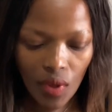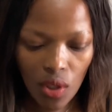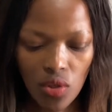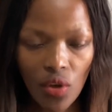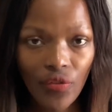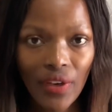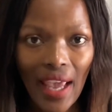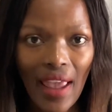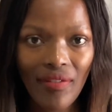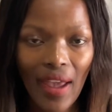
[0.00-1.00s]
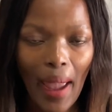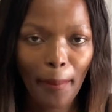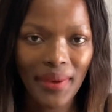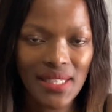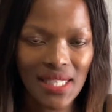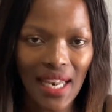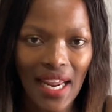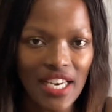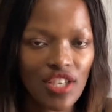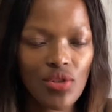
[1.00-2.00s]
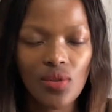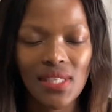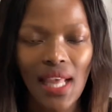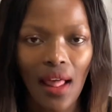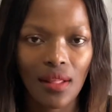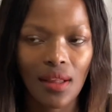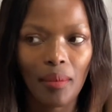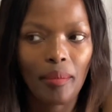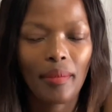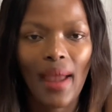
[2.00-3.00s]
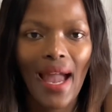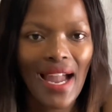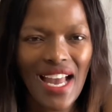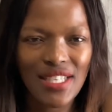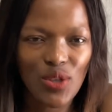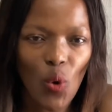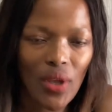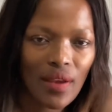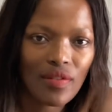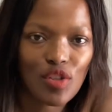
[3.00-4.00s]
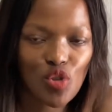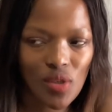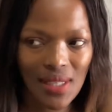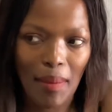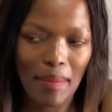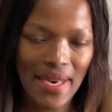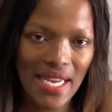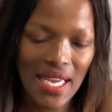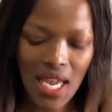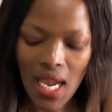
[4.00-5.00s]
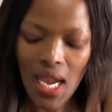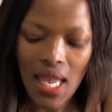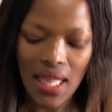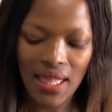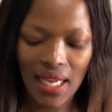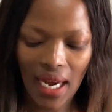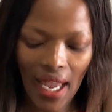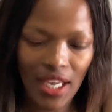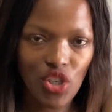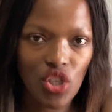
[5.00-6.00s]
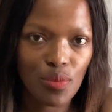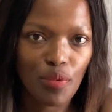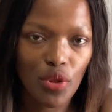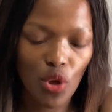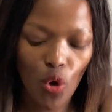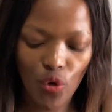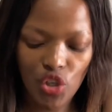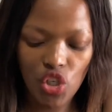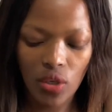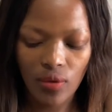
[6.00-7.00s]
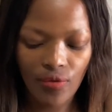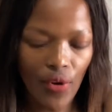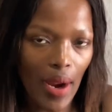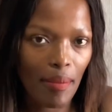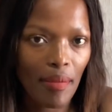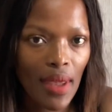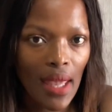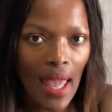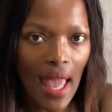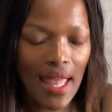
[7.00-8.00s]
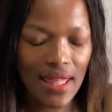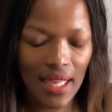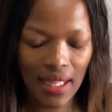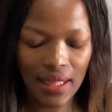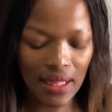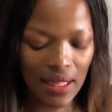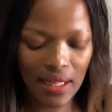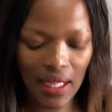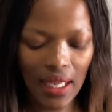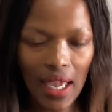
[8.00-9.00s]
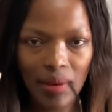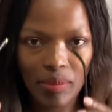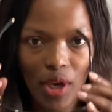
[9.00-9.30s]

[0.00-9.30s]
So if it ever happens that I need to sell them guys, or give it to somebody, then I can just put the original frame and then they can be